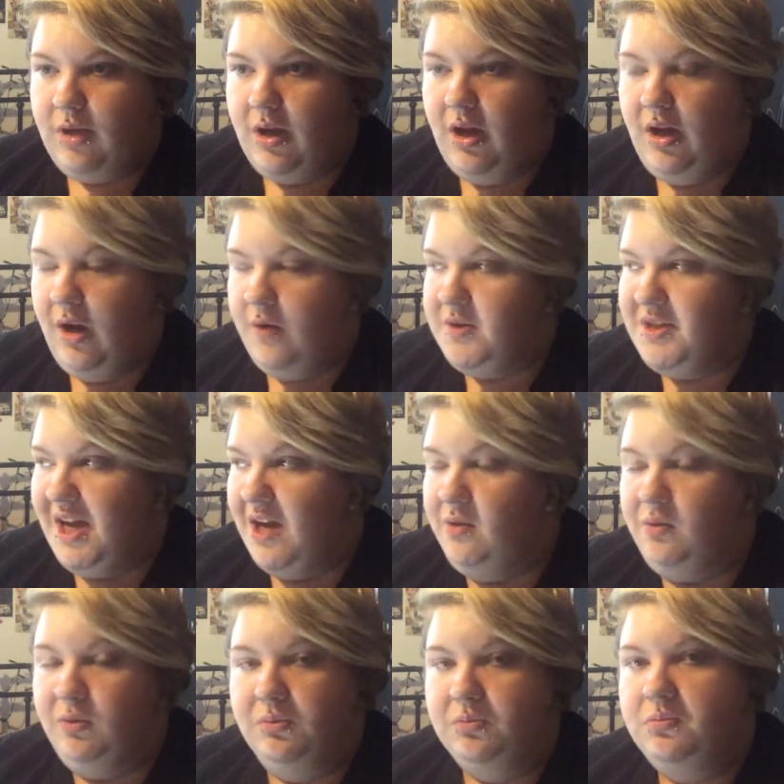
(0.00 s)
I was
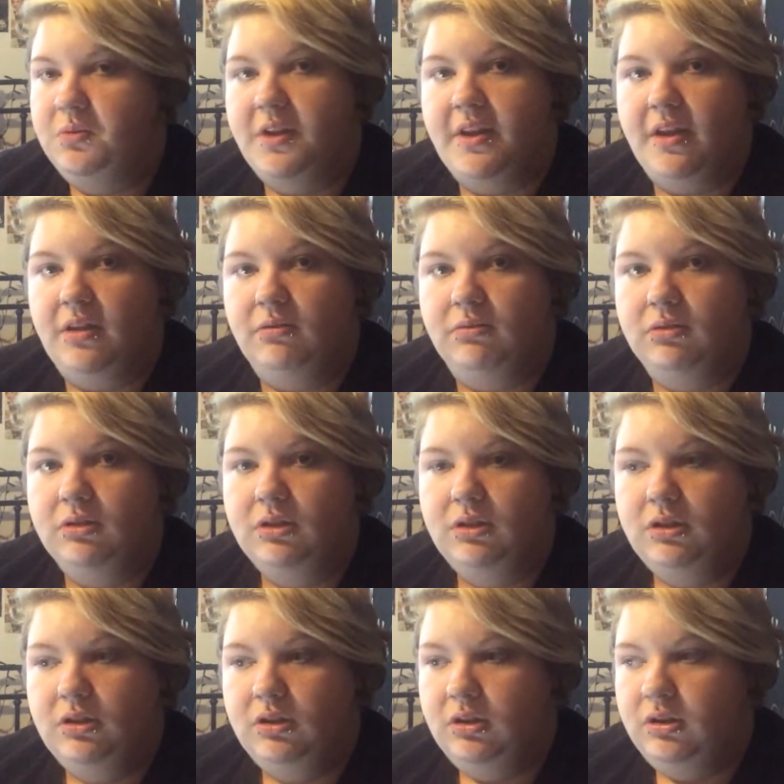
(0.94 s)
out within
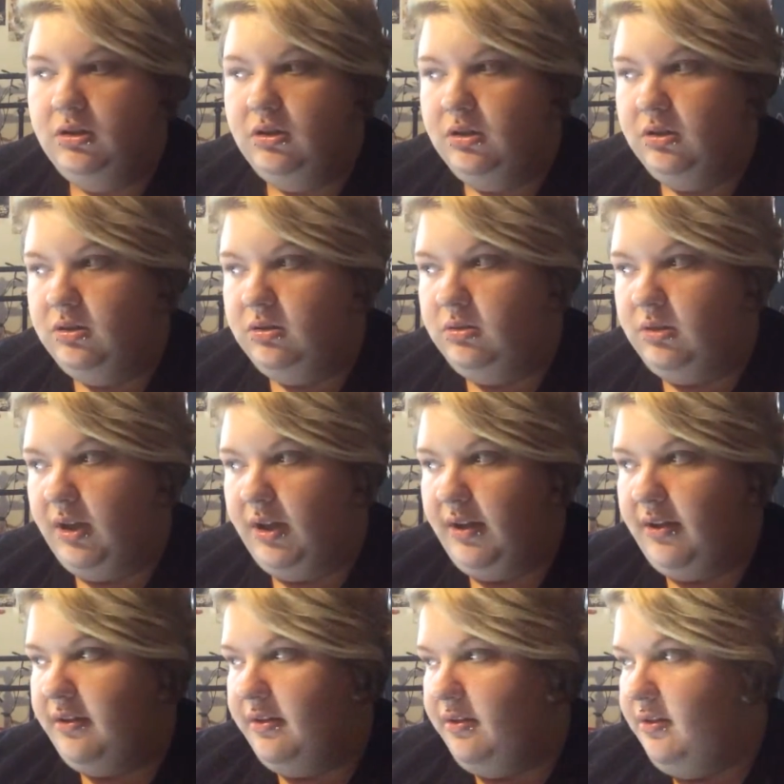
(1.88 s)

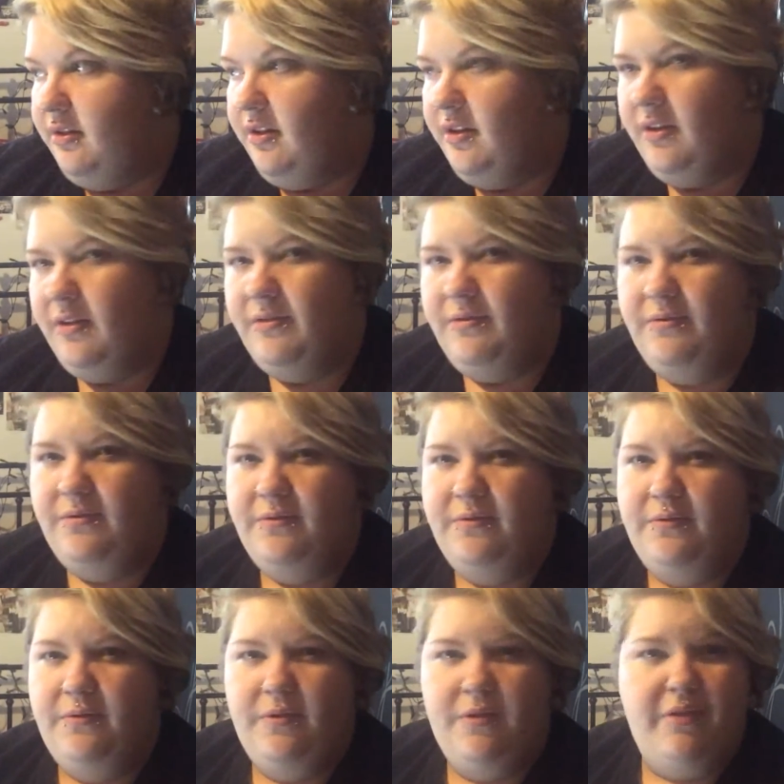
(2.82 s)
like
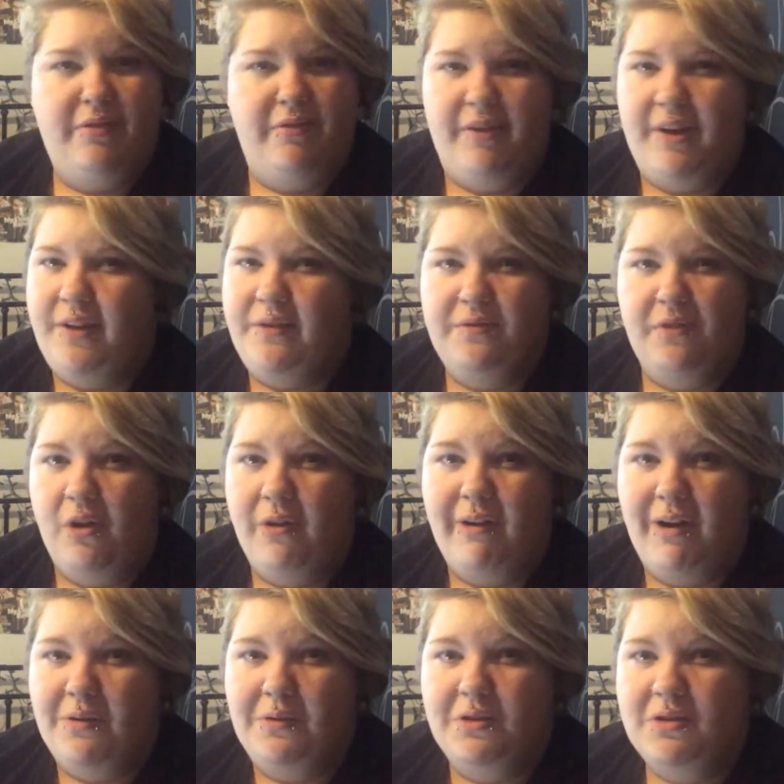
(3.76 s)
3-4
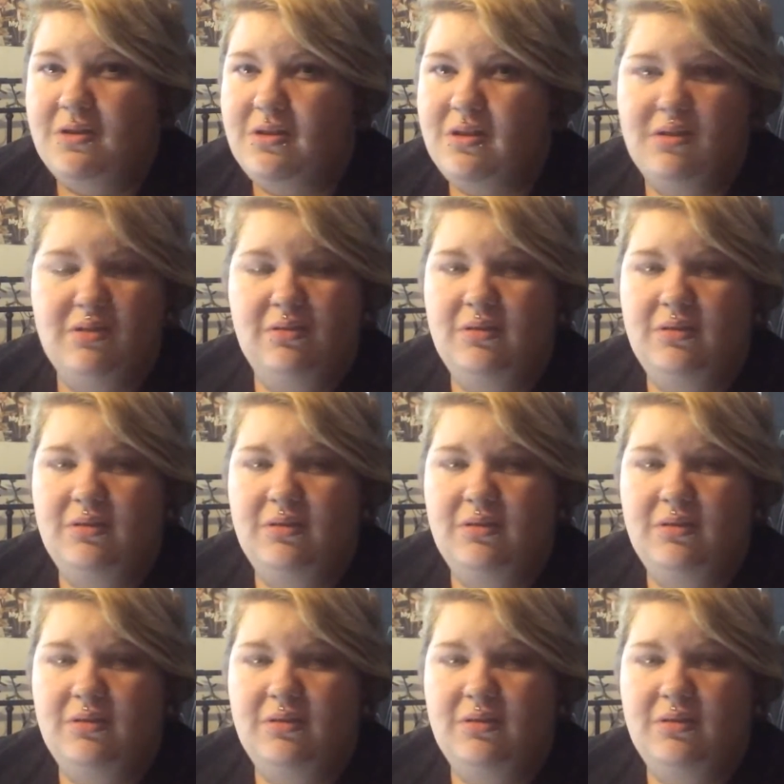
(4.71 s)
hours.